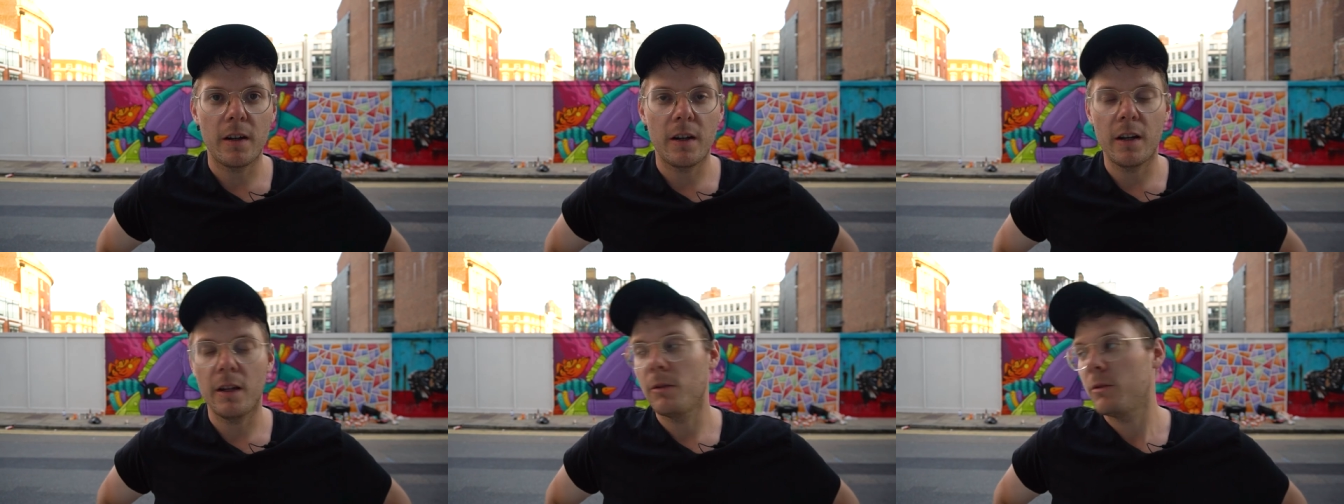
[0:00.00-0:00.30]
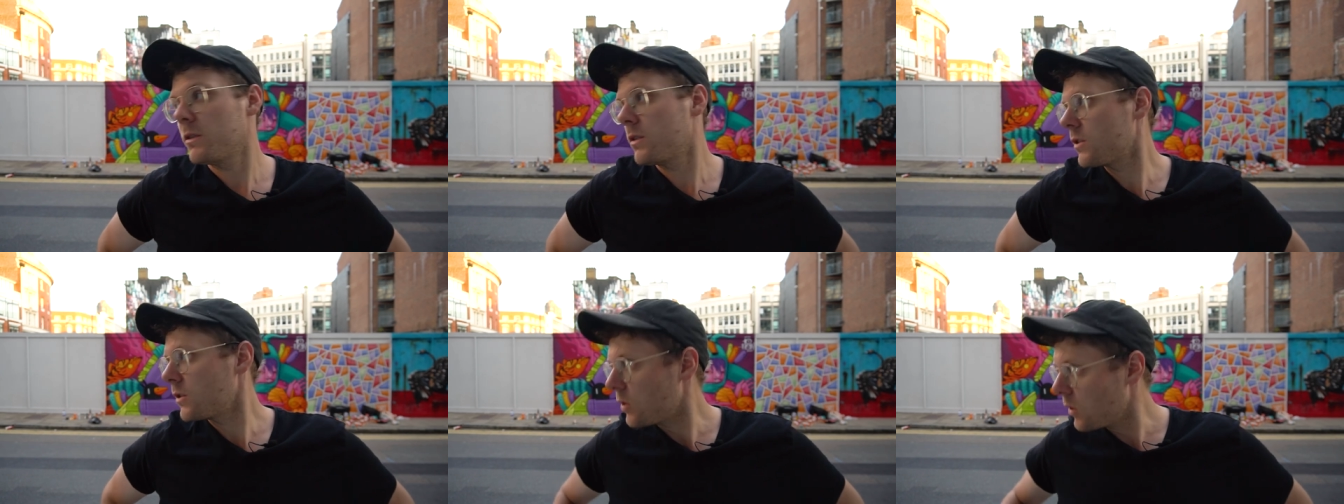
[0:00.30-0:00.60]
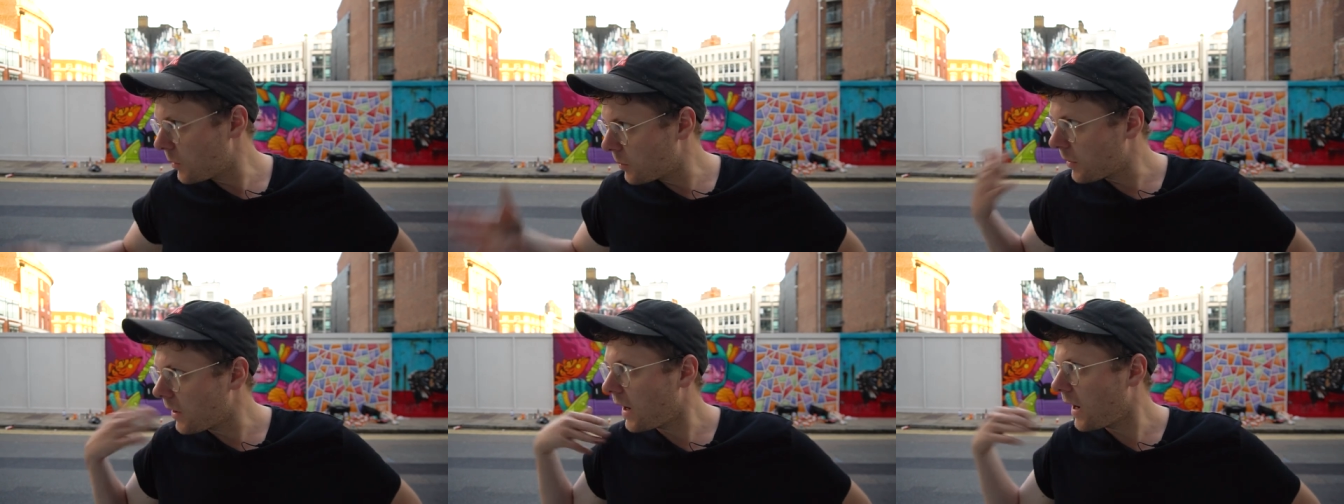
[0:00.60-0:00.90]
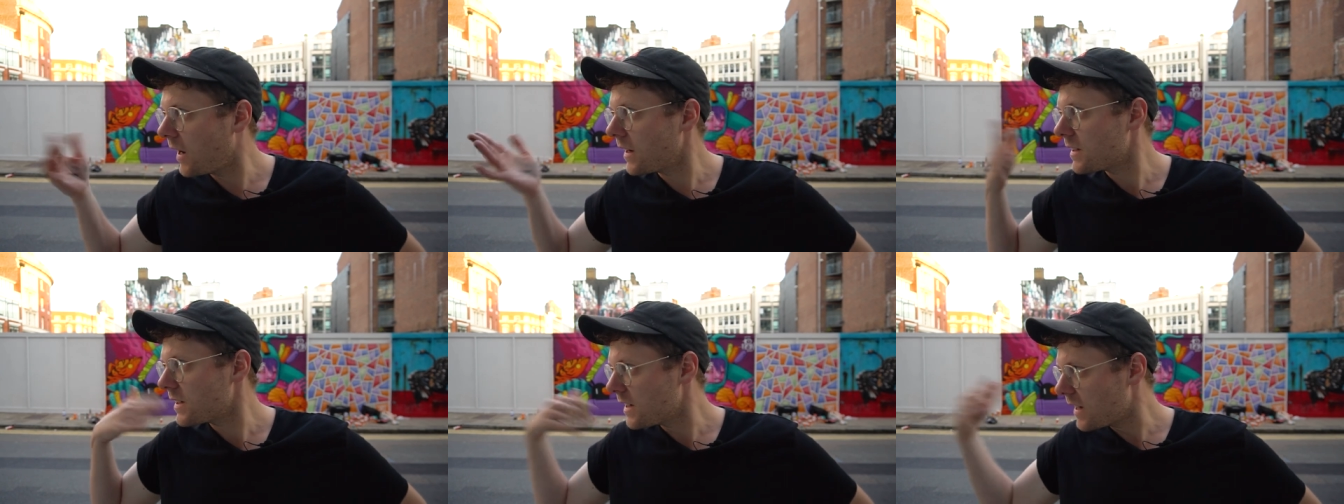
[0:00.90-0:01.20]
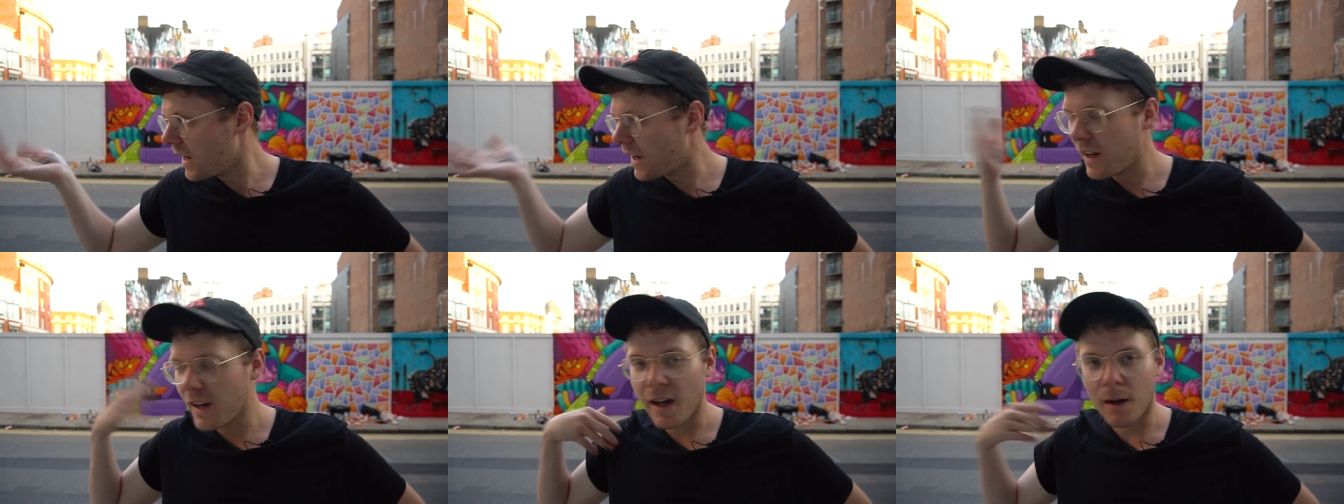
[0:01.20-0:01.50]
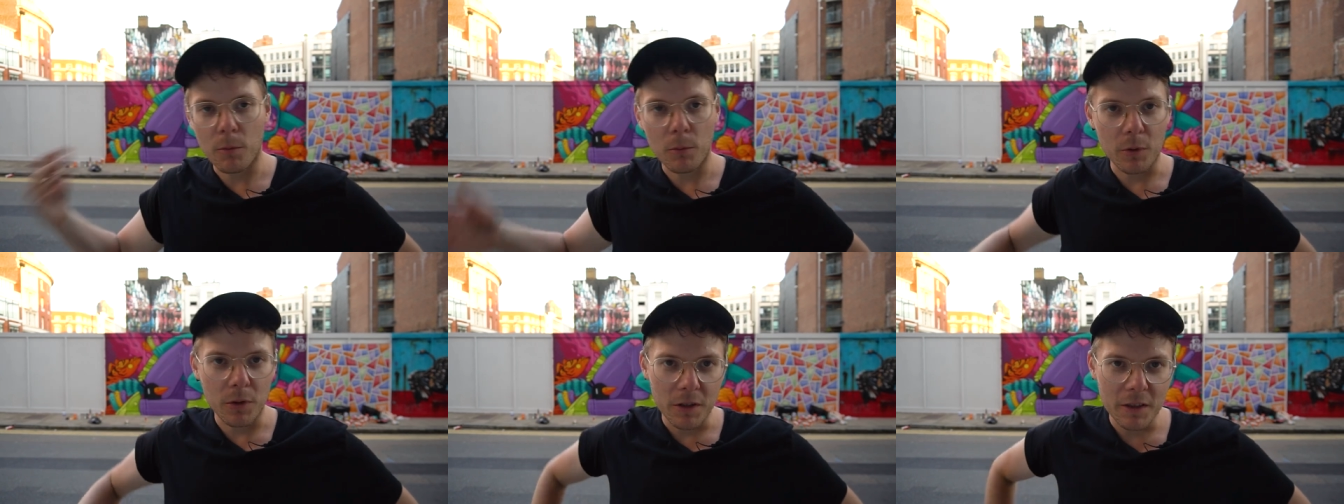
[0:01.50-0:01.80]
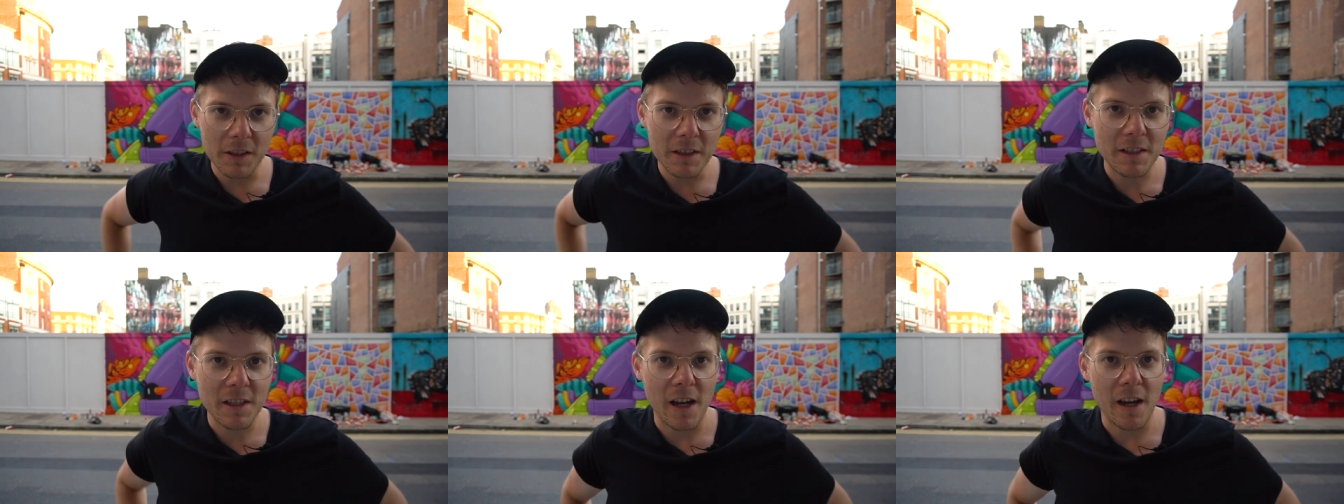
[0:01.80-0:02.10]
it. It was super hot today. I'm
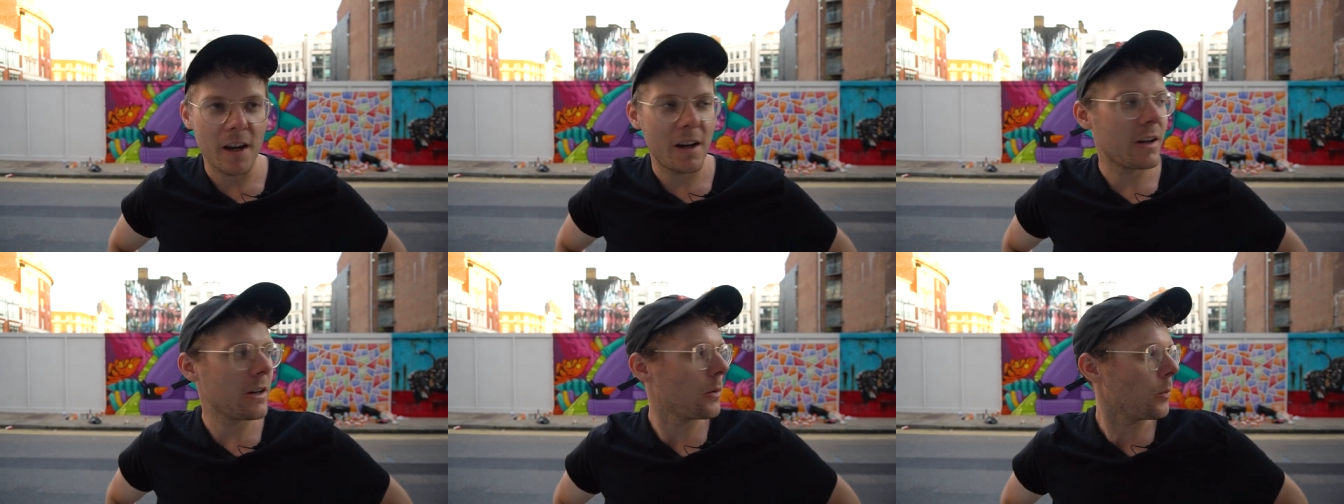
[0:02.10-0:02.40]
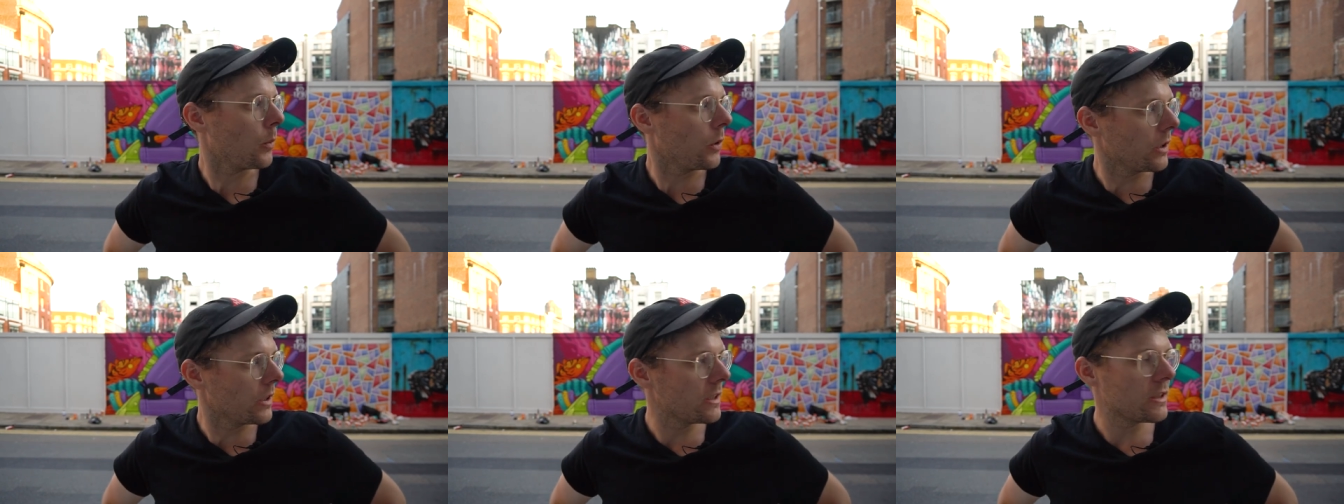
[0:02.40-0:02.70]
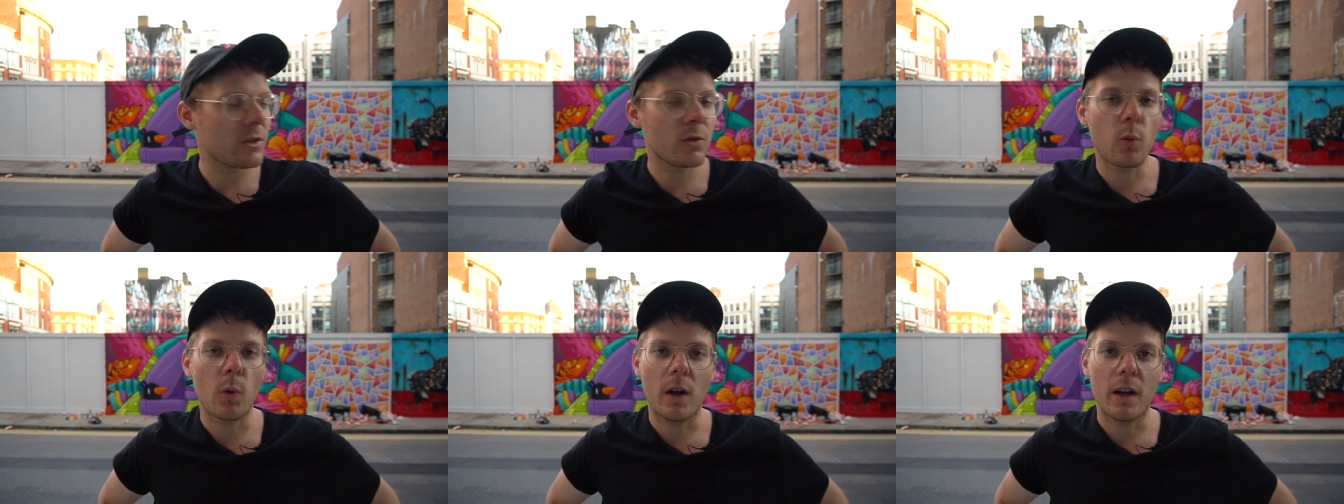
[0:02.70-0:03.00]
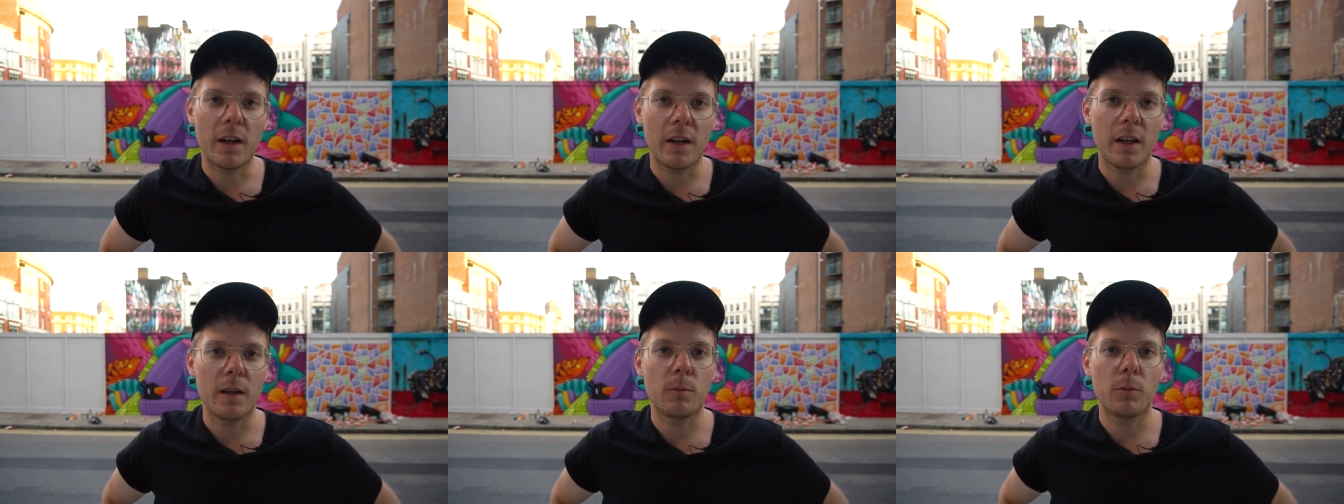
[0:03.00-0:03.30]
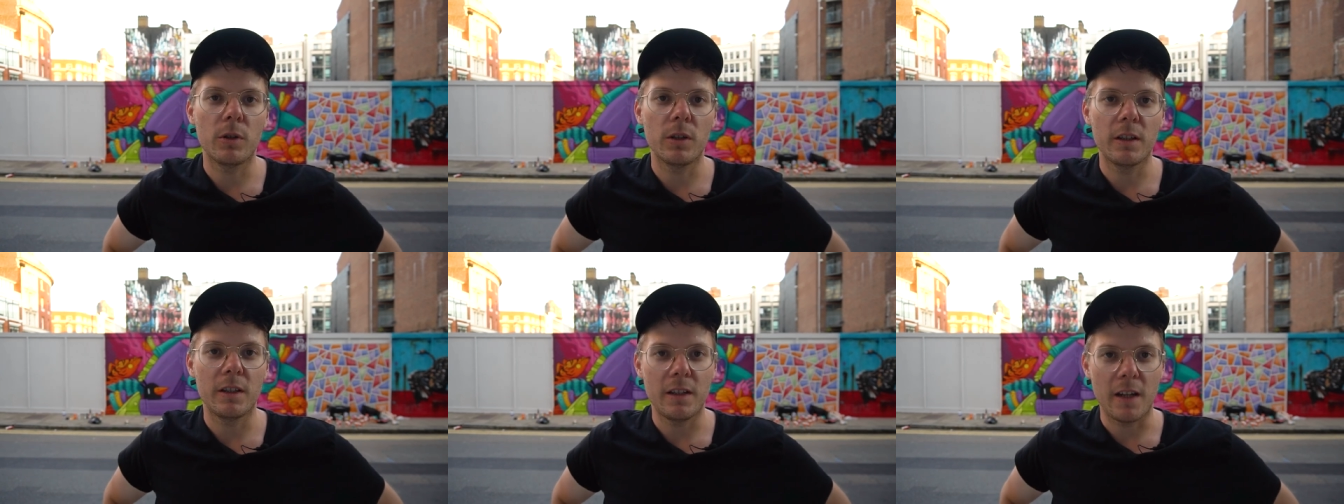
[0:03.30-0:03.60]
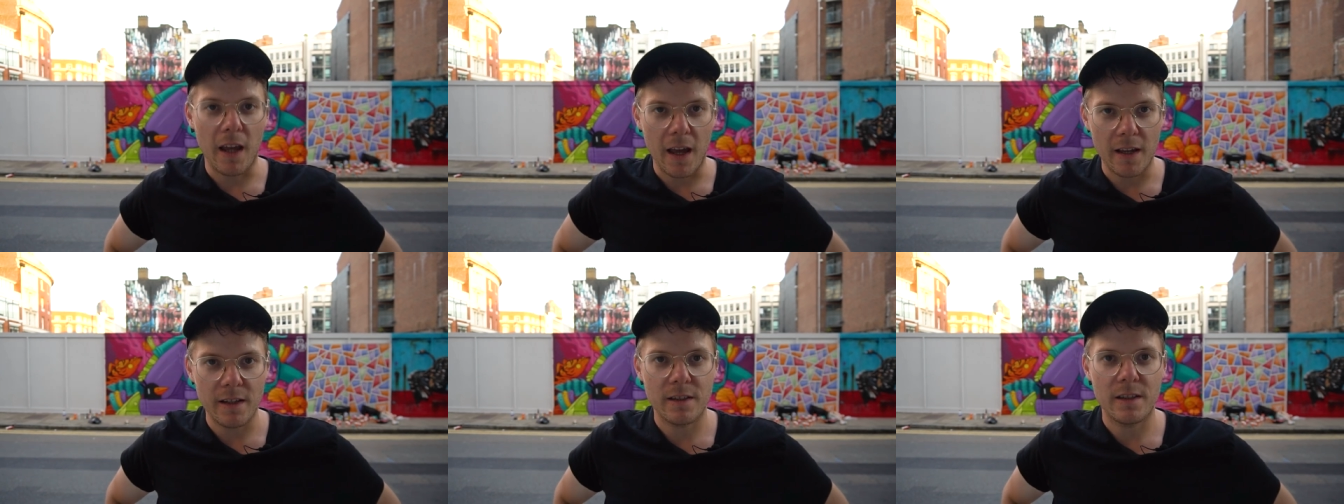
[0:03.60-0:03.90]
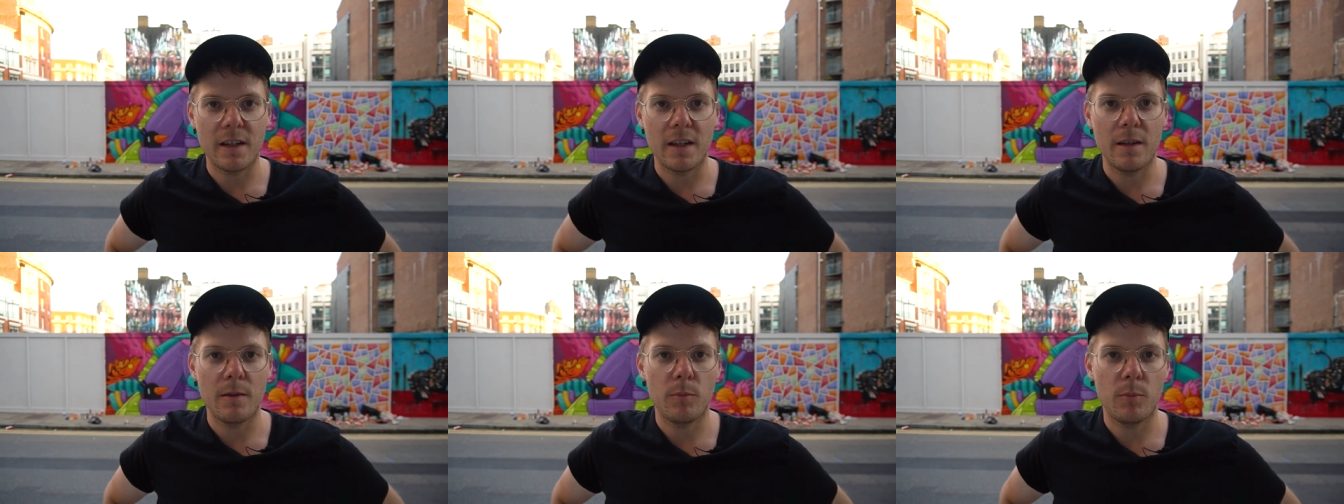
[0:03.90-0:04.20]
really tired, I'm really sweaty, I'm really
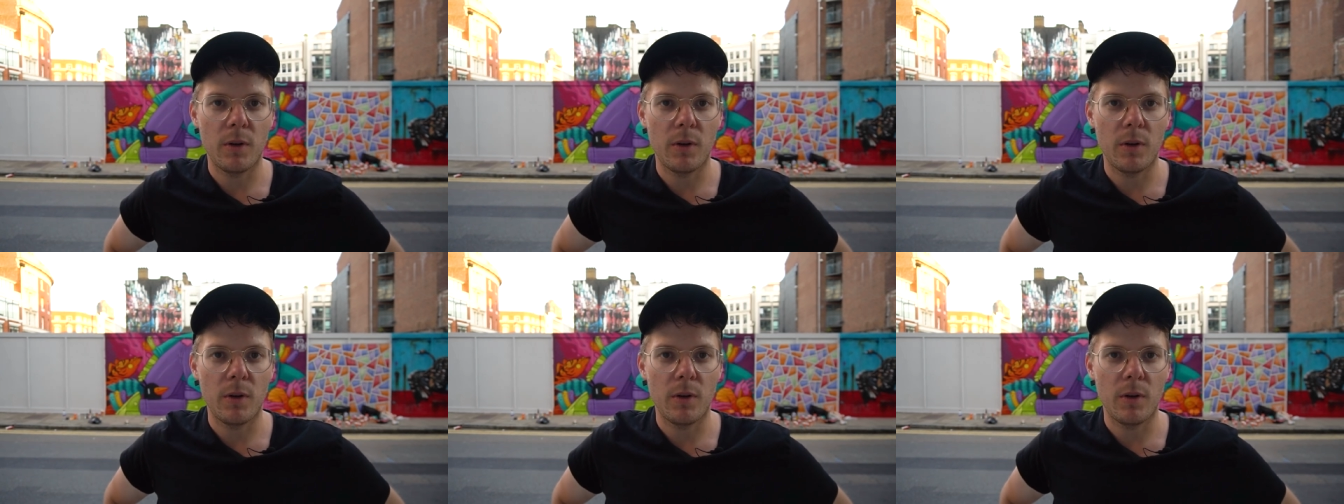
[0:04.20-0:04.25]
nasty,